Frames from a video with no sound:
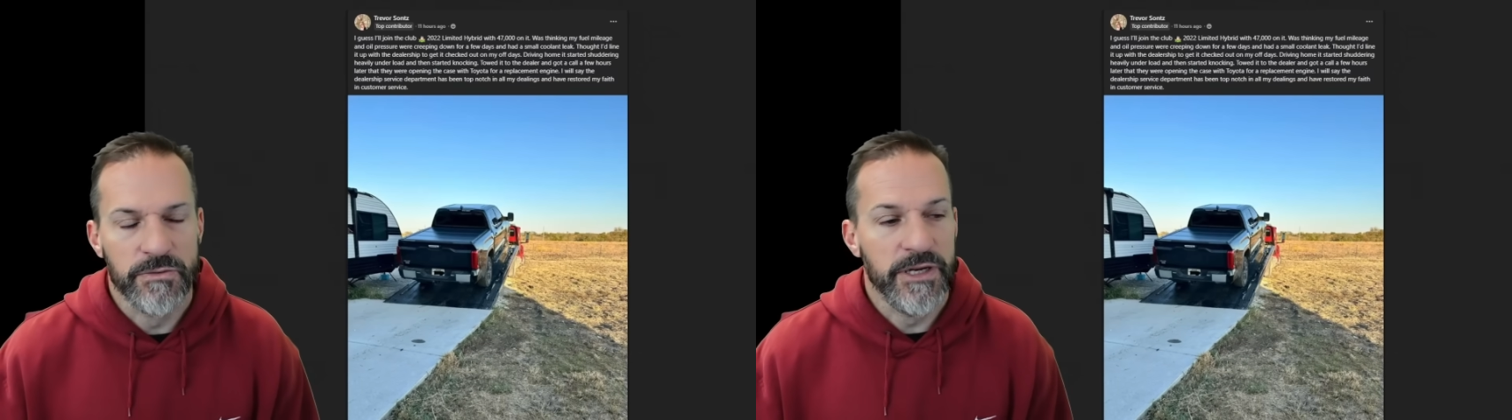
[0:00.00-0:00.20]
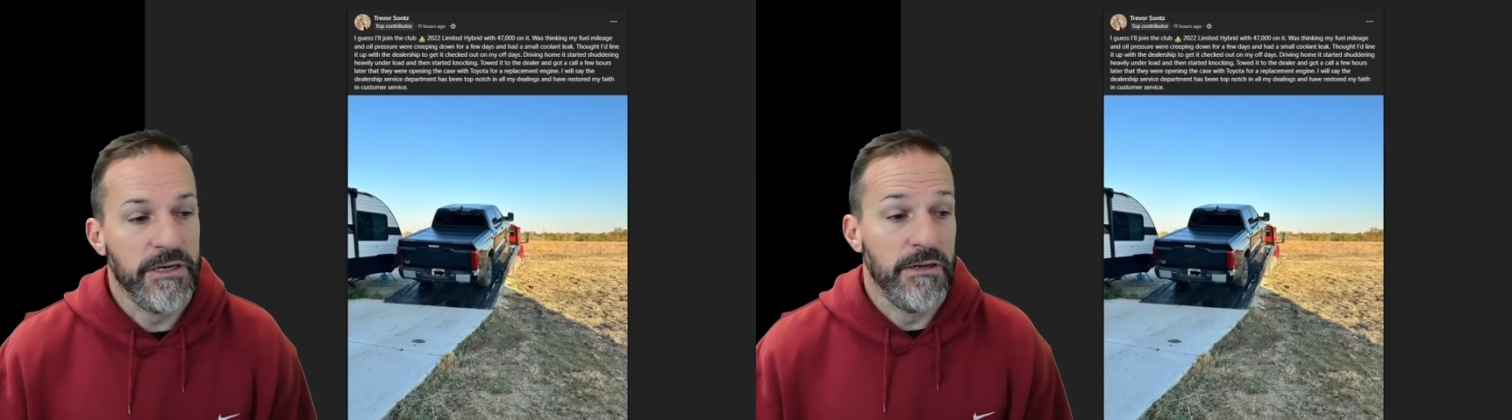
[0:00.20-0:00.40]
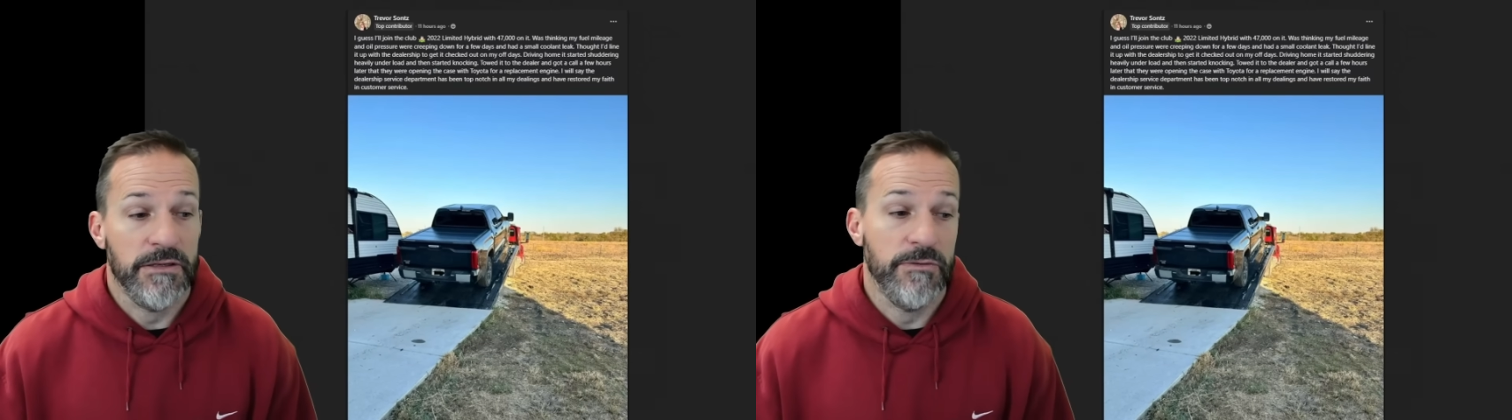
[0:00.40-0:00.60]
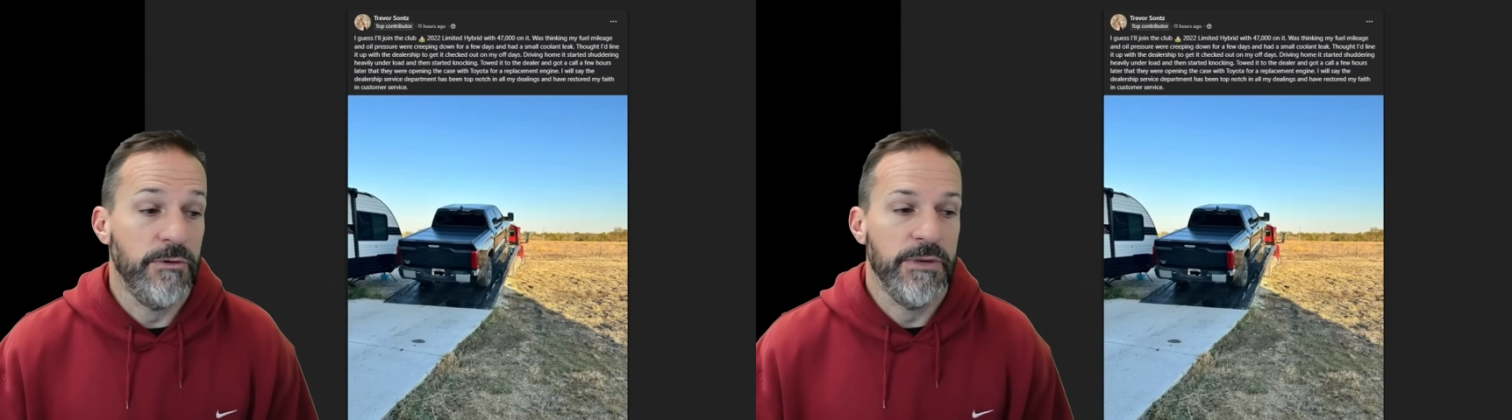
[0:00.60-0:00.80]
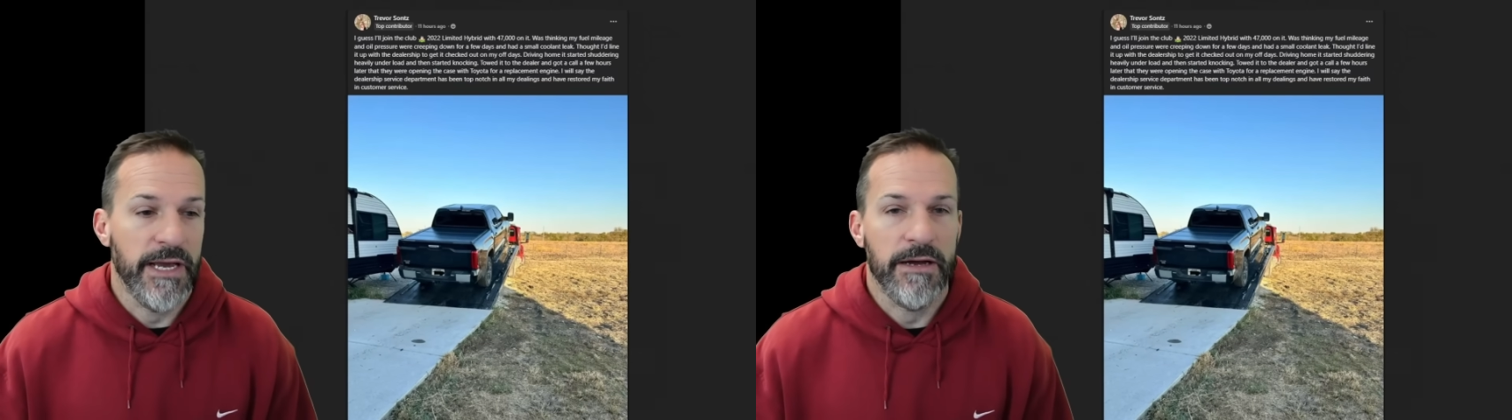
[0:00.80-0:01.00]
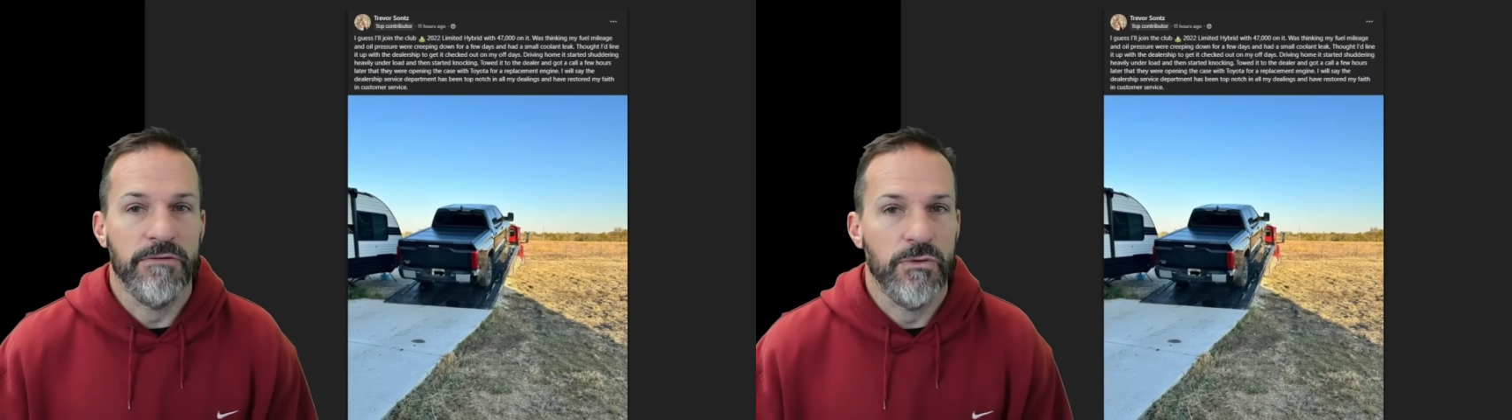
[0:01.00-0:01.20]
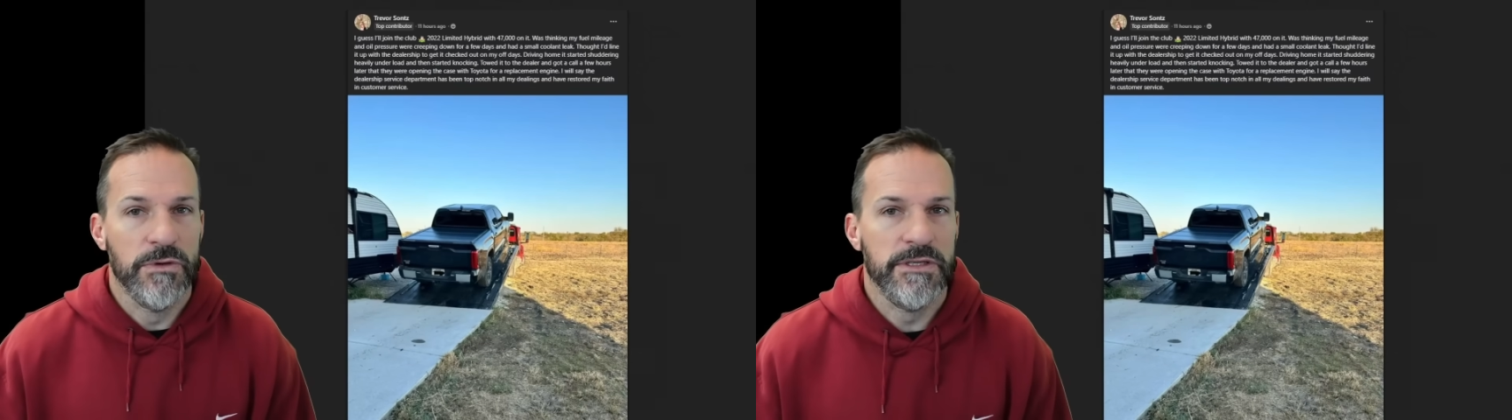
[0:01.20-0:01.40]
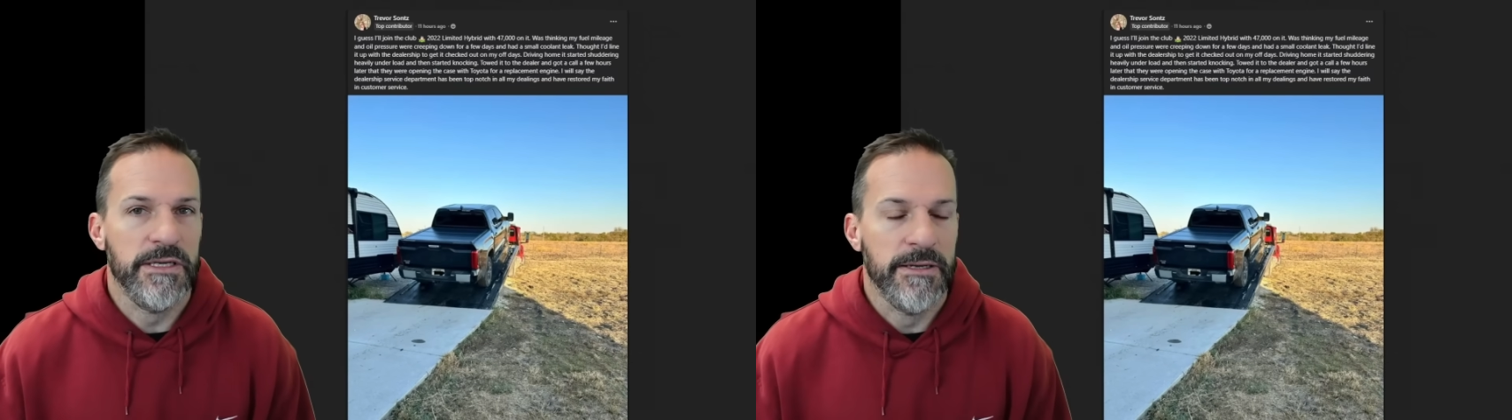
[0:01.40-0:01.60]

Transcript: recall and it would be out of warranty.